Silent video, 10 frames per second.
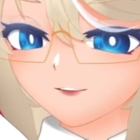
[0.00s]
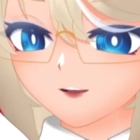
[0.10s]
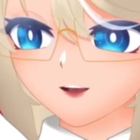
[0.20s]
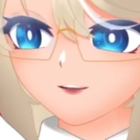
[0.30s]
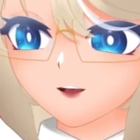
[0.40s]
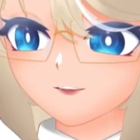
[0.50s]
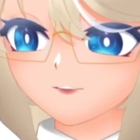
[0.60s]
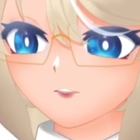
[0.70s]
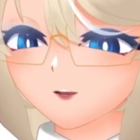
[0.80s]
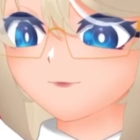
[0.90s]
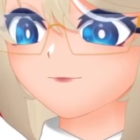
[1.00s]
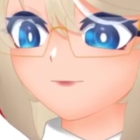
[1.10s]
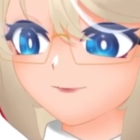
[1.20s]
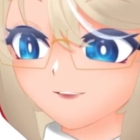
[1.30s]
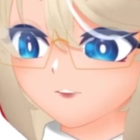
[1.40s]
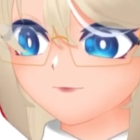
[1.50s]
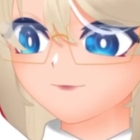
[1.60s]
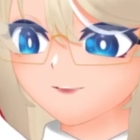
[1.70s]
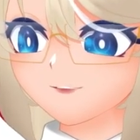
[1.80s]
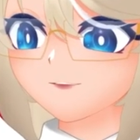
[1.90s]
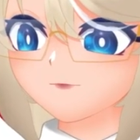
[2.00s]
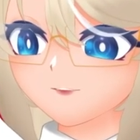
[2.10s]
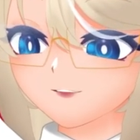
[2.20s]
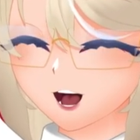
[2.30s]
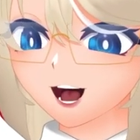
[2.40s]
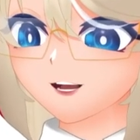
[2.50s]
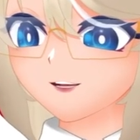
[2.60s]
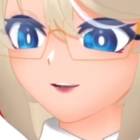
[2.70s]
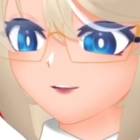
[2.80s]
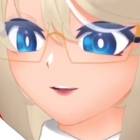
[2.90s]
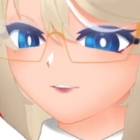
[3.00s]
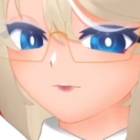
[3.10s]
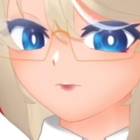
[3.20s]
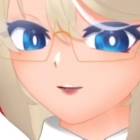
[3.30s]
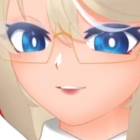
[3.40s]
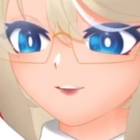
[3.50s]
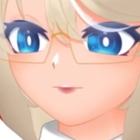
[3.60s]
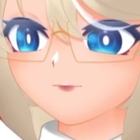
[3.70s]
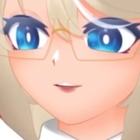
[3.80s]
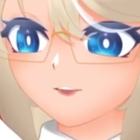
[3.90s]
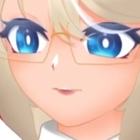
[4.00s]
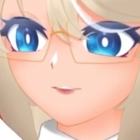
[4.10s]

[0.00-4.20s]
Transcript: like a normal VTuber baby would not, what do you do?